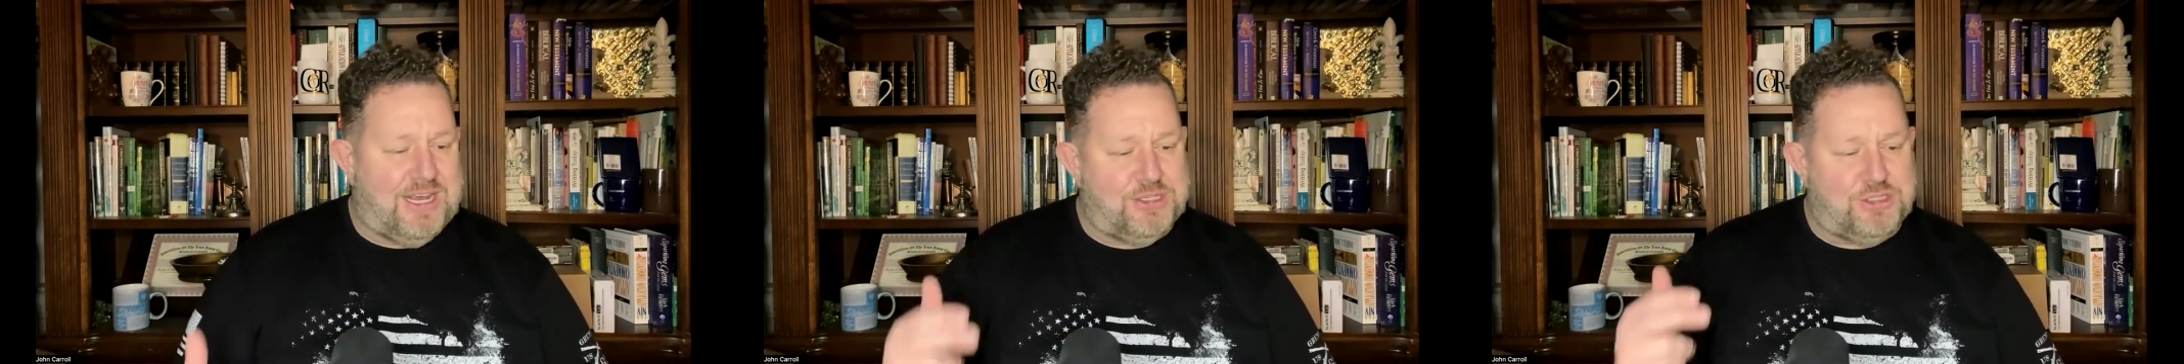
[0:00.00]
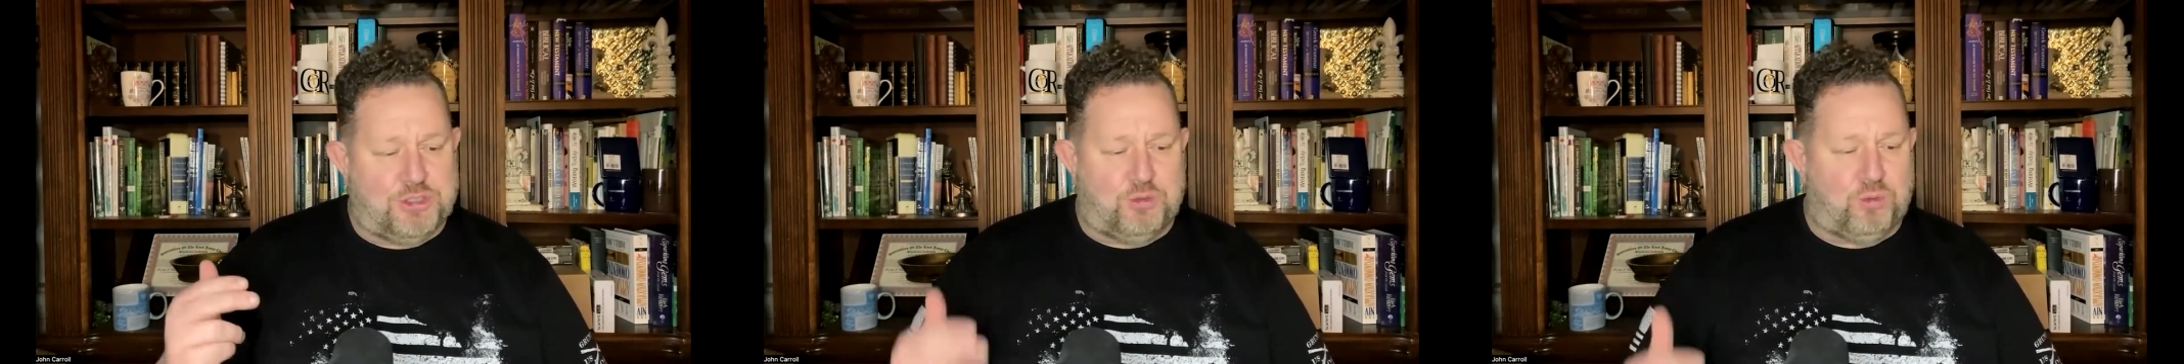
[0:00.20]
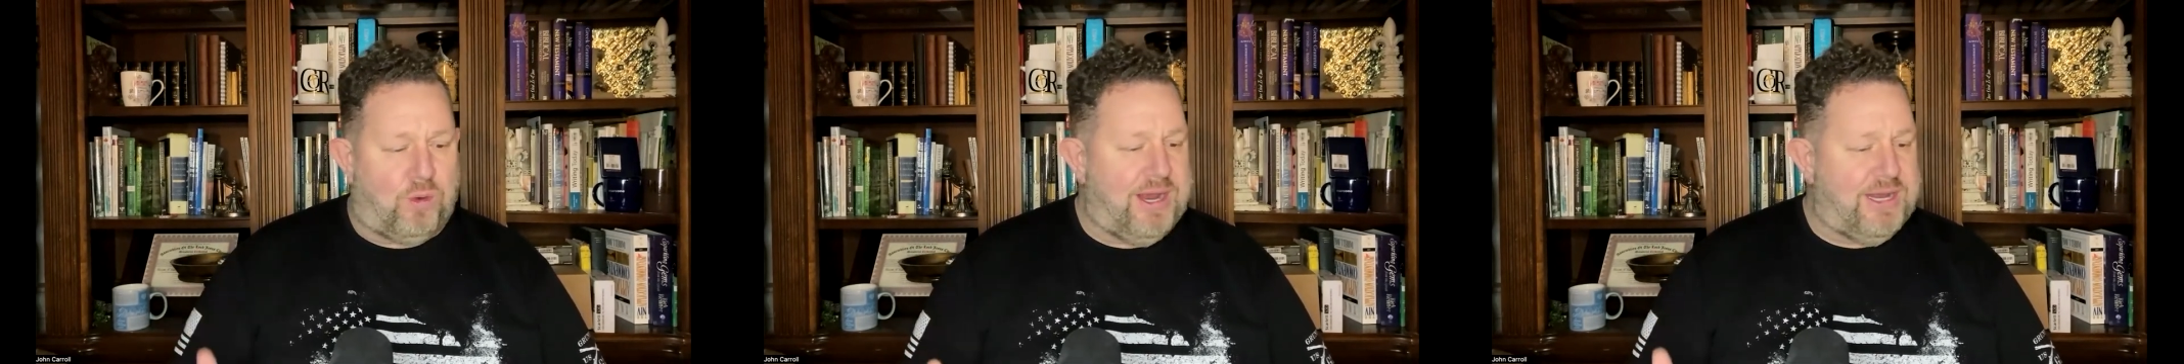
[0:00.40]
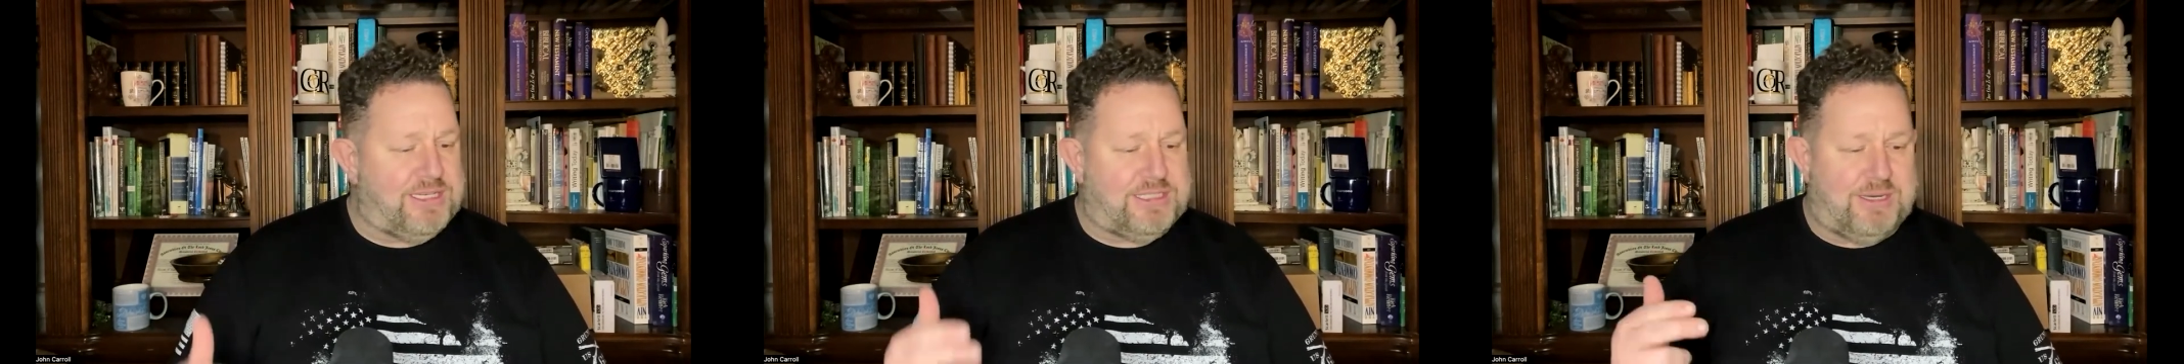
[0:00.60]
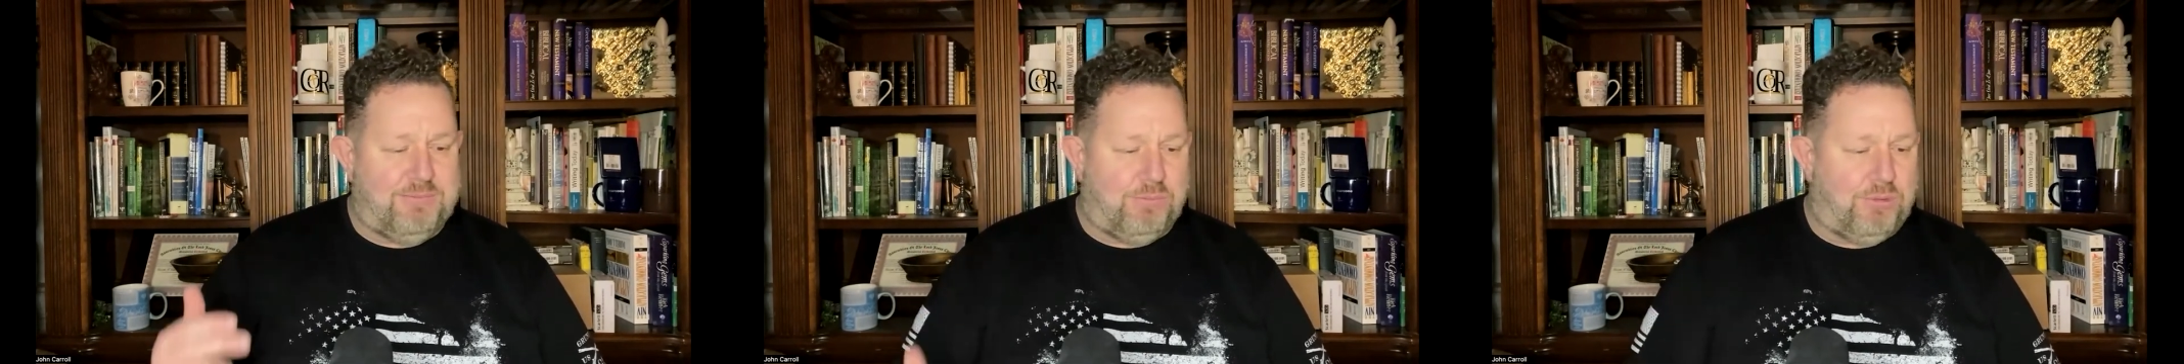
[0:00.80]
his
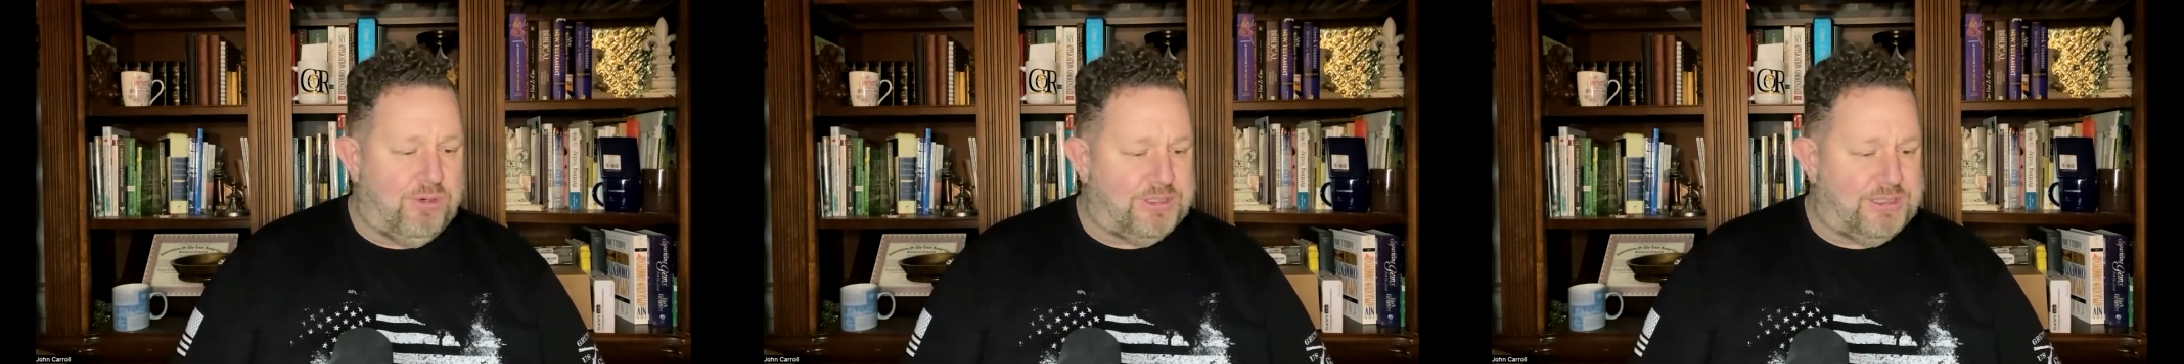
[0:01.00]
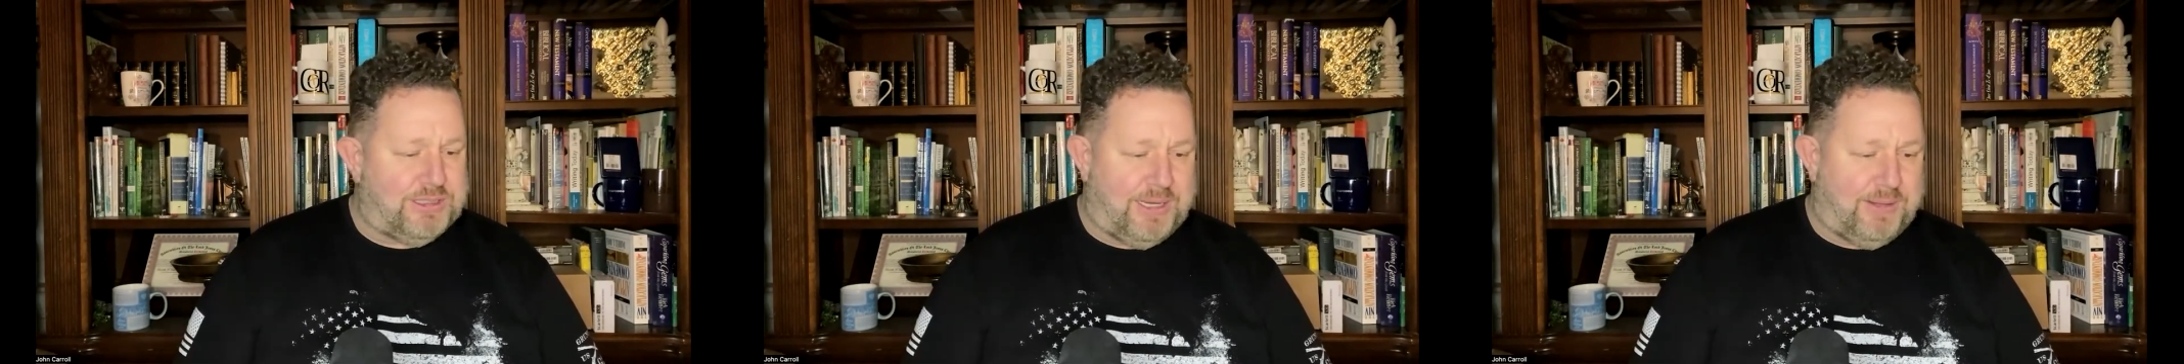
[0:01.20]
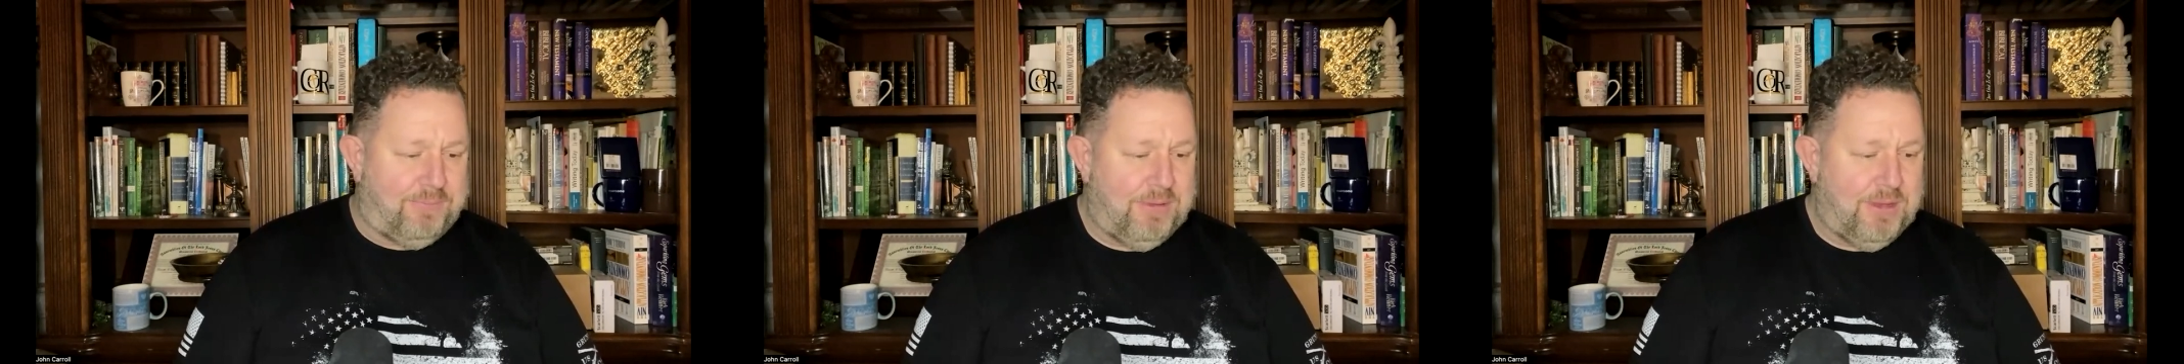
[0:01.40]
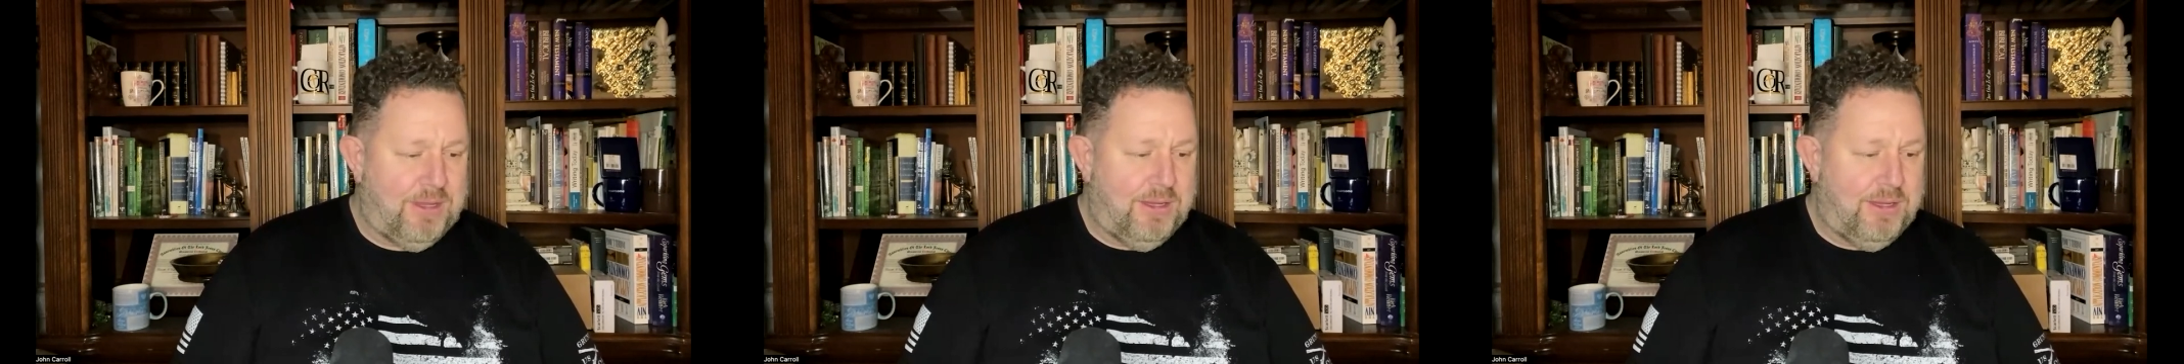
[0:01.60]
grace and mercy